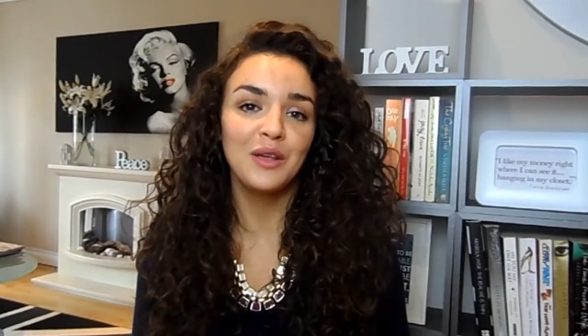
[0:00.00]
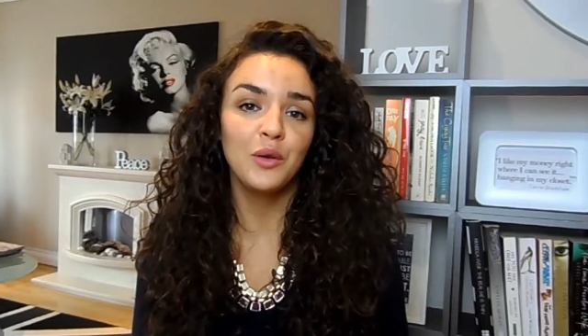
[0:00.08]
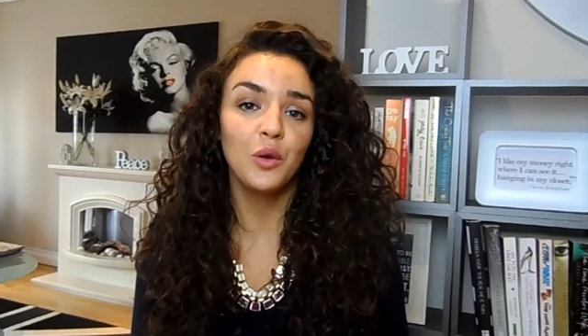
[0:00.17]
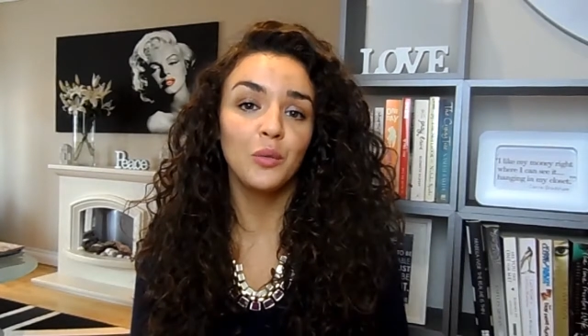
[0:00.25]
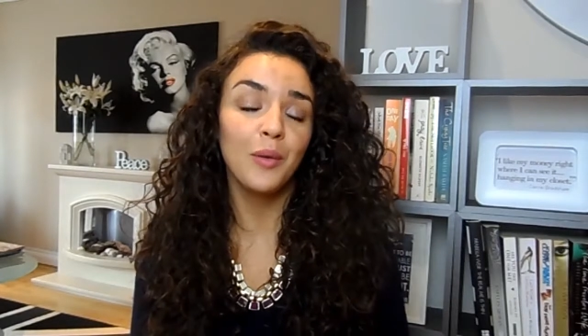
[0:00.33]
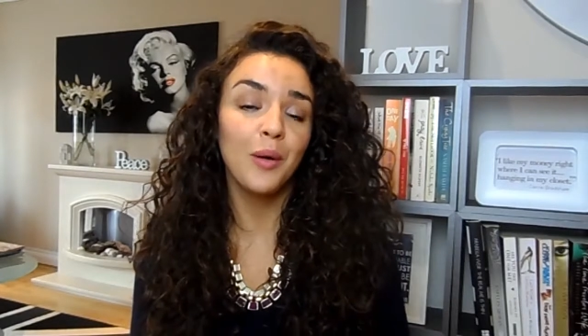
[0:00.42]

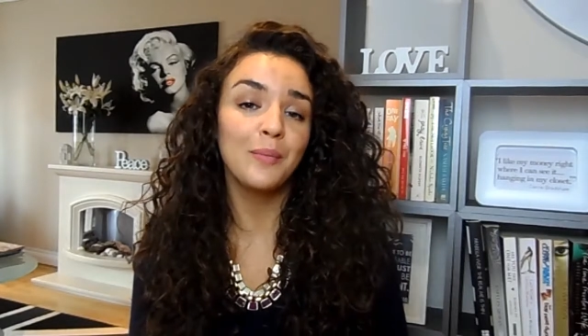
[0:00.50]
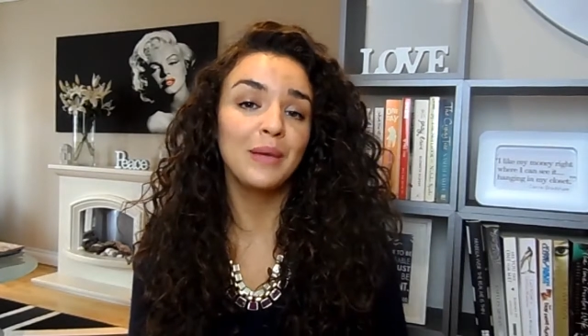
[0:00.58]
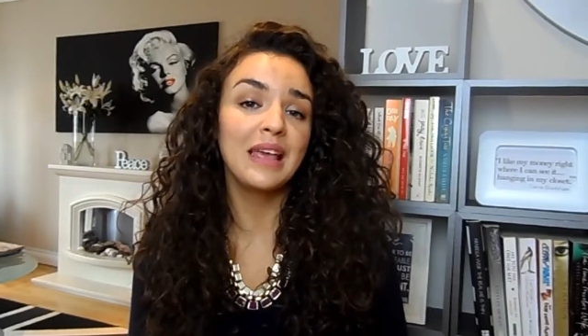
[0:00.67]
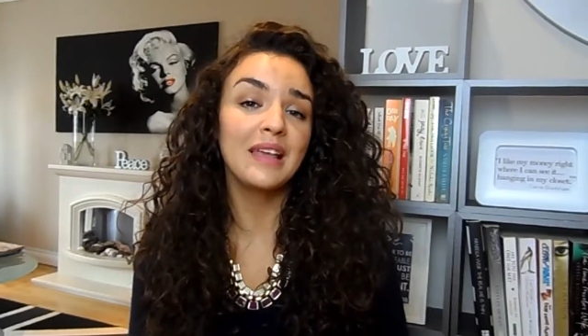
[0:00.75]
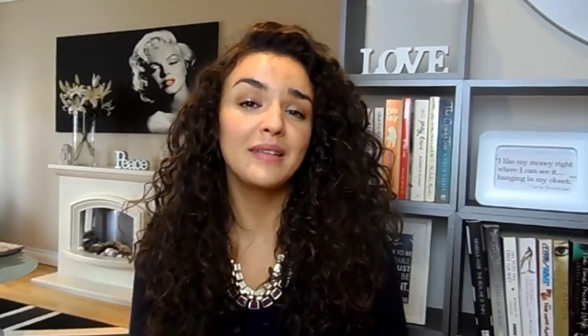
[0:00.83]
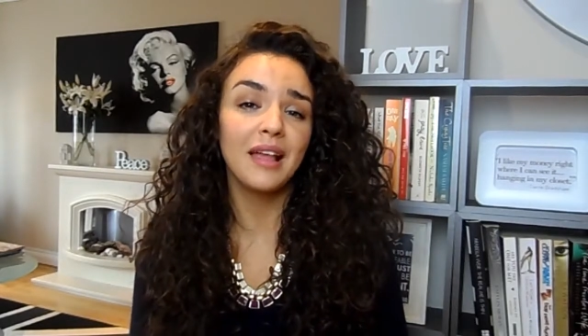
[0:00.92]
your mom
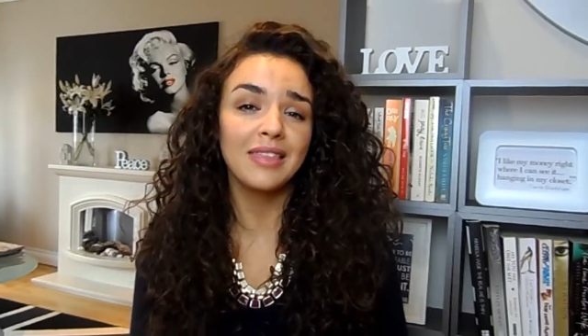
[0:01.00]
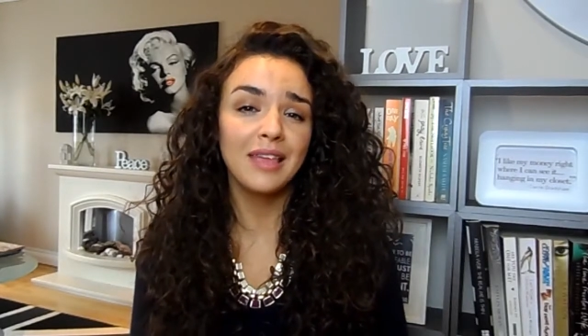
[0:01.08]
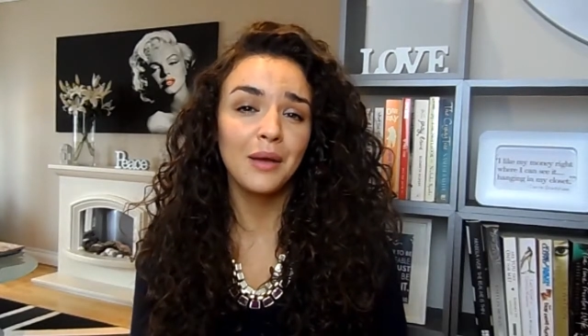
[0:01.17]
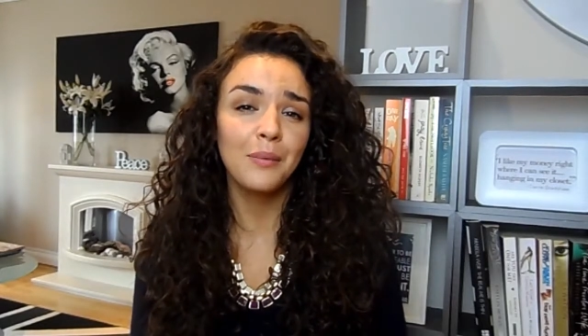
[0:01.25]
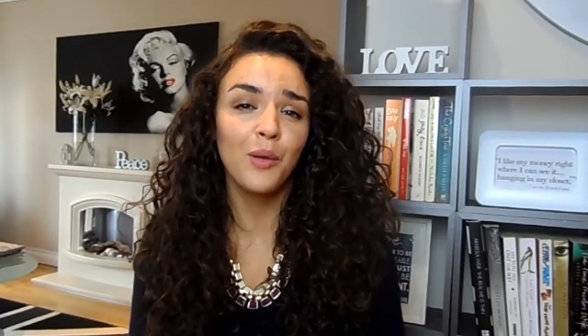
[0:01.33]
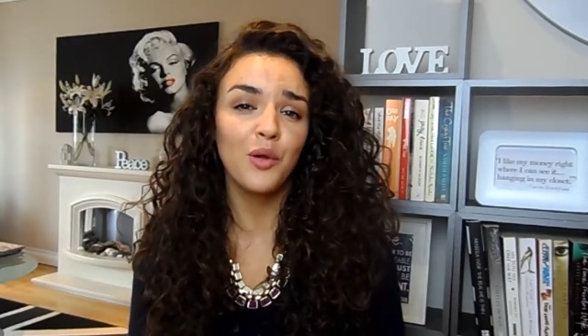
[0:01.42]
because I
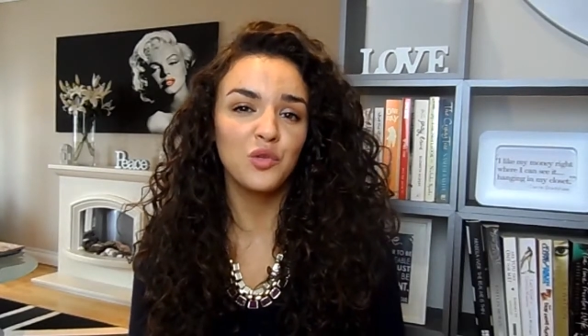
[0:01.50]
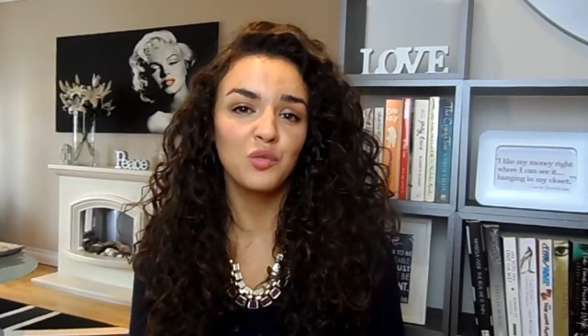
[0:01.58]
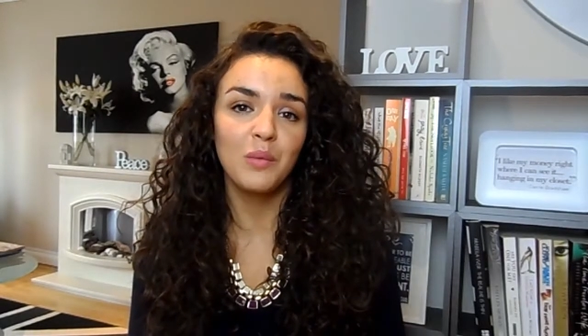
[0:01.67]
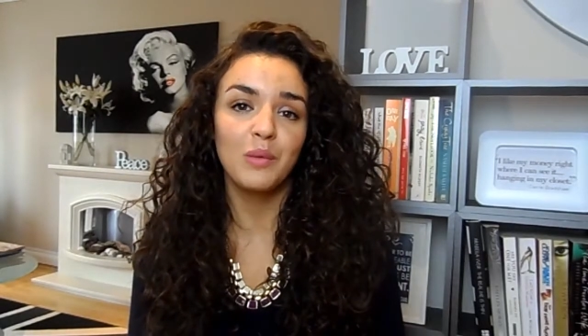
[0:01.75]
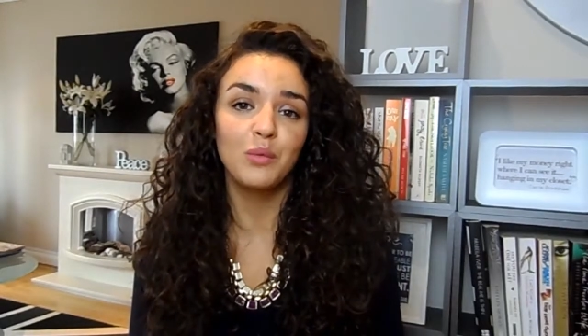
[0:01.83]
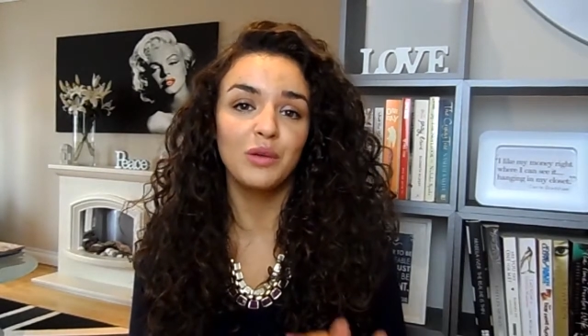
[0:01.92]
think most
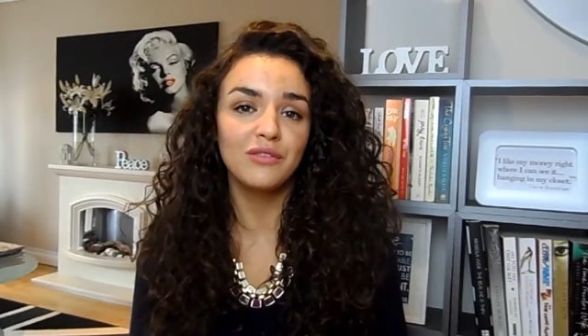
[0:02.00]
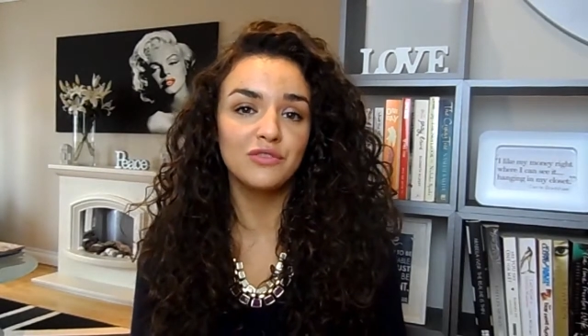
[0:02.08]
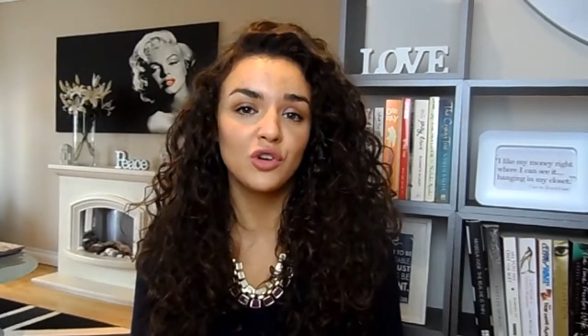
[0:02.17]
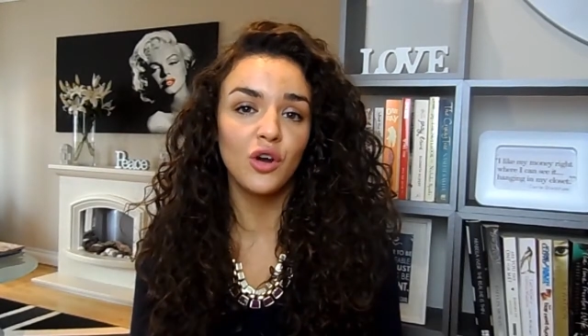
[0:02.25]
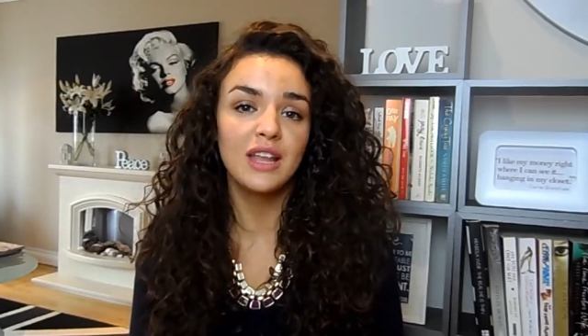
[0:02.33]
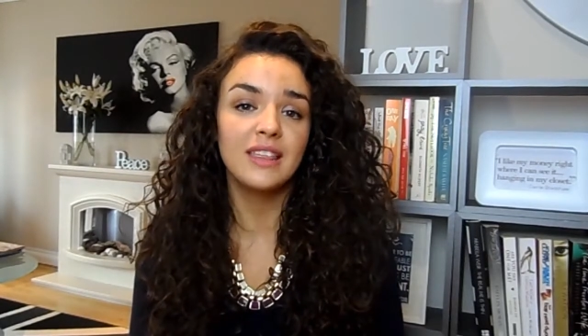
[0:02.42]
women will have
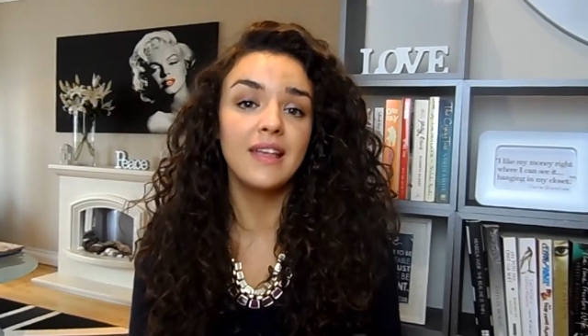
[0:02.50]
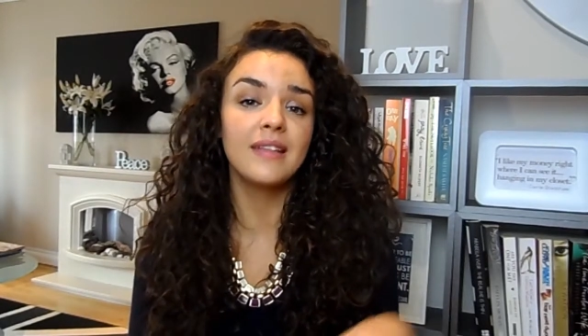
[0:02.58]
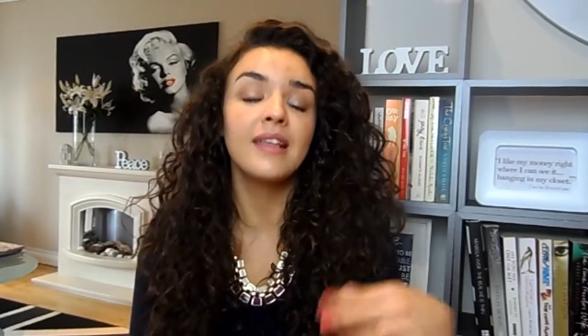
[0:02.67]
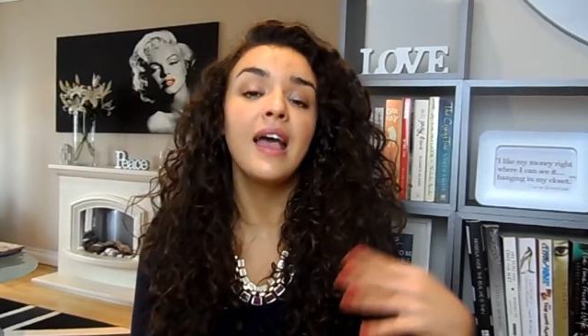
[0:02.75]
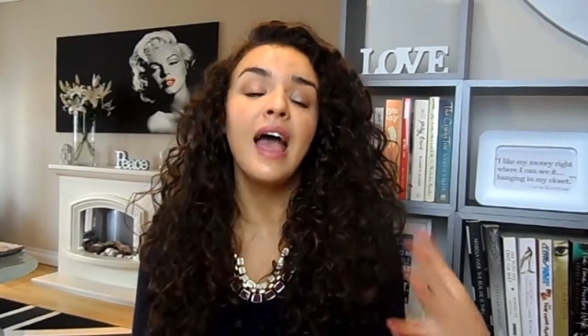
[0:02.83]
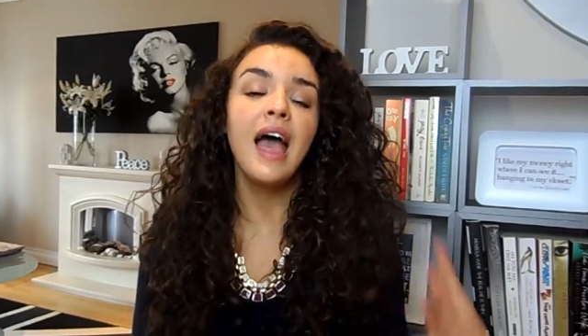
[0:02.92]
tried this